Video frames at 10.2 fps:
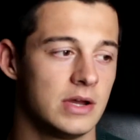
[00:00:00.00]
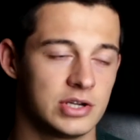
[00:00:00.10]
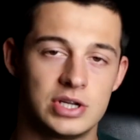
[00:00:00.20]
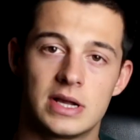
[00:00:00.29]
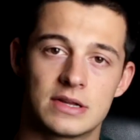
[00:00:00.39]

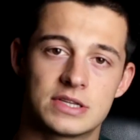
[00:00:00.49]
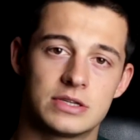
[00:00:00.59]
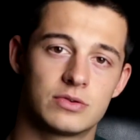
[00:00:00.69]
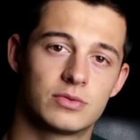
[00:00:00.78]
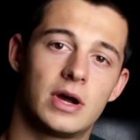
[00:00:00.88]
She gets
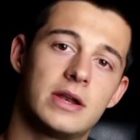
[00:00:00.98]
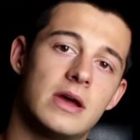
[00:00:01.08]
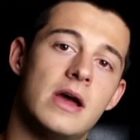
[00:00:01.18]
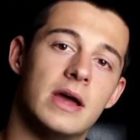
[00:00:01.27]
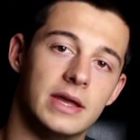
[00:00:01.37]
into a rut,
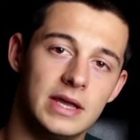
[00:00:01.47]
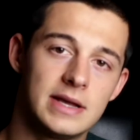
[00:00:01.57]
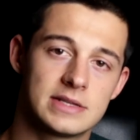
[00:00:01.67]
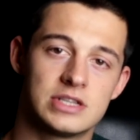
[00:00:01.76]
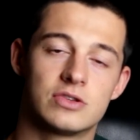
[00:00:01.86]
he
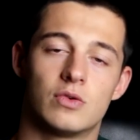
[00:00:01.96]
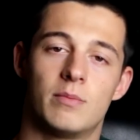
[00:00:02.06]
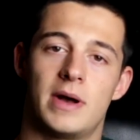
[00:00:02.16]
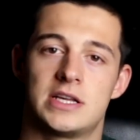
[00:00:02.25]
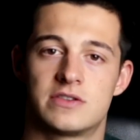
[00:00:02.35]
gets into a
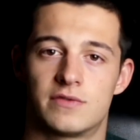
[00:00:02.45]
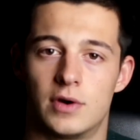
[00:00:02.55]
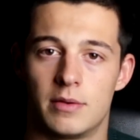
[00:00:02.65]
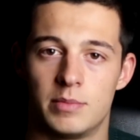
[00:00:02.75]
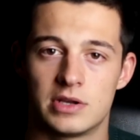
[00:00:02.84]
massive rut,